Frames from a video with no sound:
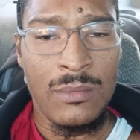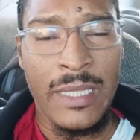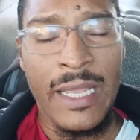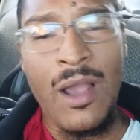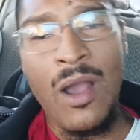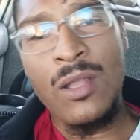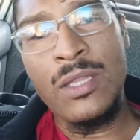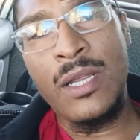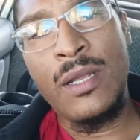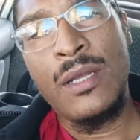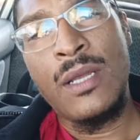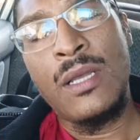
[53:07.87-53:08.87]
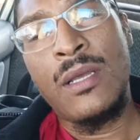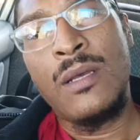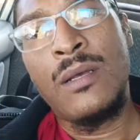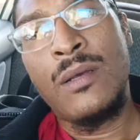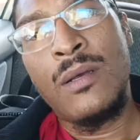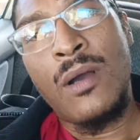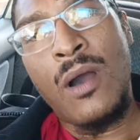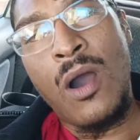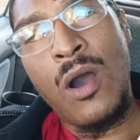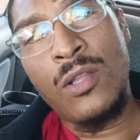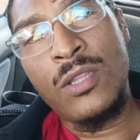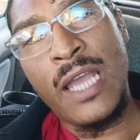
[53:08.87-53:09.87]
All
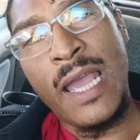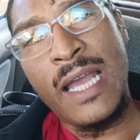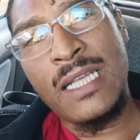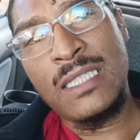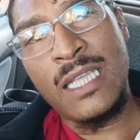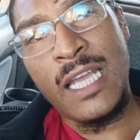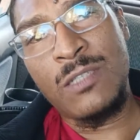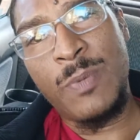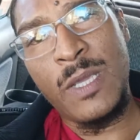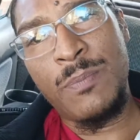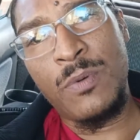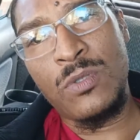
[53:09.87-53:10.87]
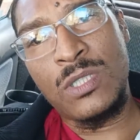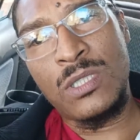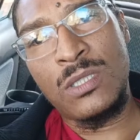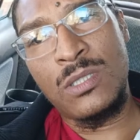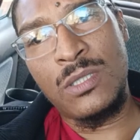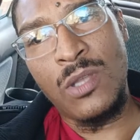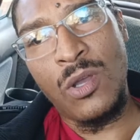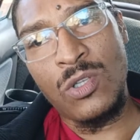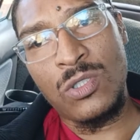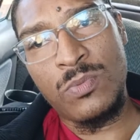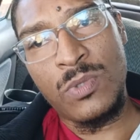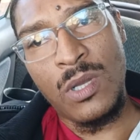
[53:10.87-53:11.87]
the Aztecs people's,
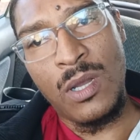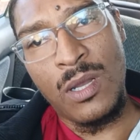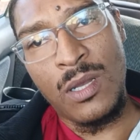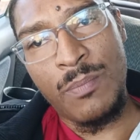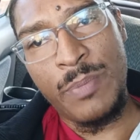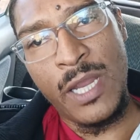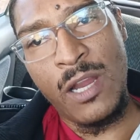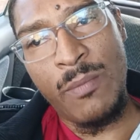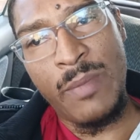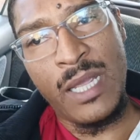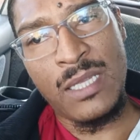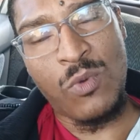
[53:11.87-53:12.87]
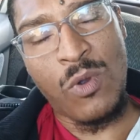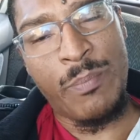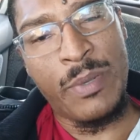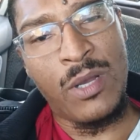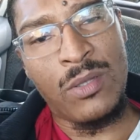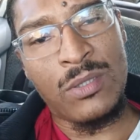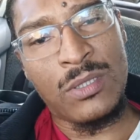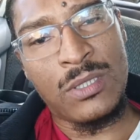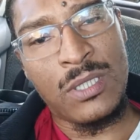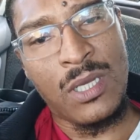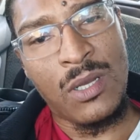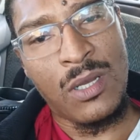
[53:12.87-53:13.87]
those pyramids were built
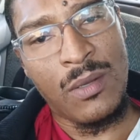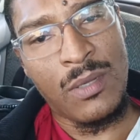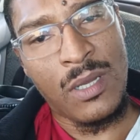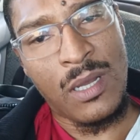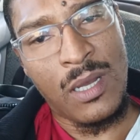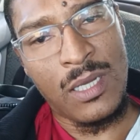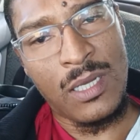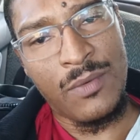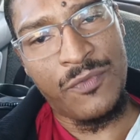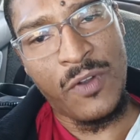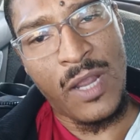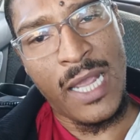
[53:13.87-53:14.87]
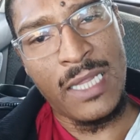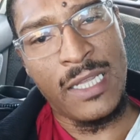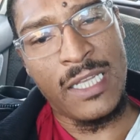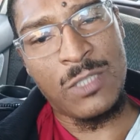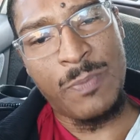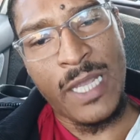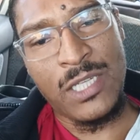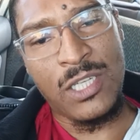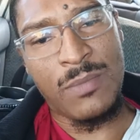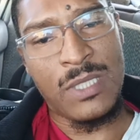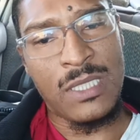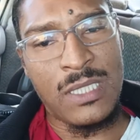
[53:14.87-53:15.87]
for alien
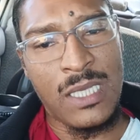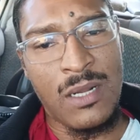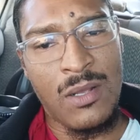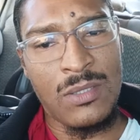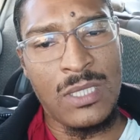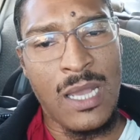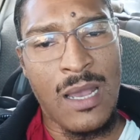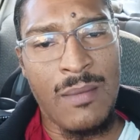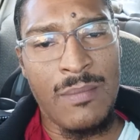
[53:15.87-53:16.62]
spaceships to sit on top.